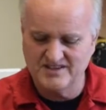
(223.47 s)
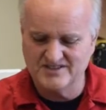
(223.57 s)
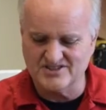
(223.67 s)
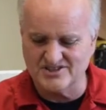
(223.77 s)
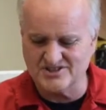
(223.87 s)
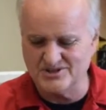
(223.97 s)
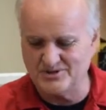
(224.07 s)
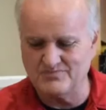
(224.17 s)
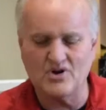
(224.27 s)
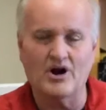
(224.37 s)
It's
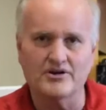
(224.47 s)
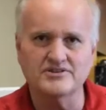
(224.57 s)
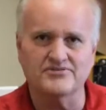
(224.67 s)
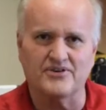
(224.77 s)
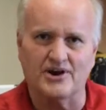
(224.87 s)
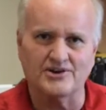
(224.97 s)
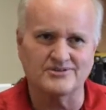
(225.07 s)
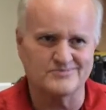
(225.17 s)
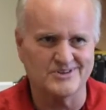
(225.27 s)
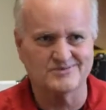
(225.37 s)
also hard to find
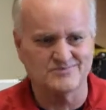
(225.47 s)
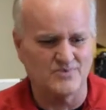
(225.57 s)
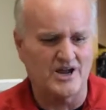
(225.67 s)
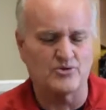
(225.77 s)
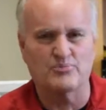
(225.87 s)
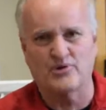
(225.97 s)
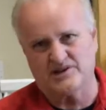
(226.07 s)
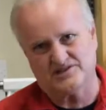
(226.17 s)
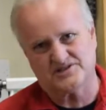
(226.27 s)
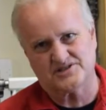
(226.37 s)
and rather
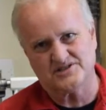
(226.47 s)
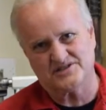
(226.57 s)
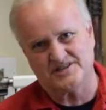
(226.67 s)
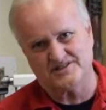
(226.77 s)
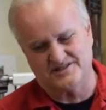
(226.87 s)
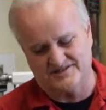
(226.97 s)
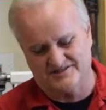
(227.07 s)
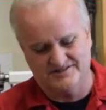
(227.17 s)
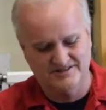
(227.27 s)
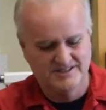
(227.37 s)
pointless these days, you know.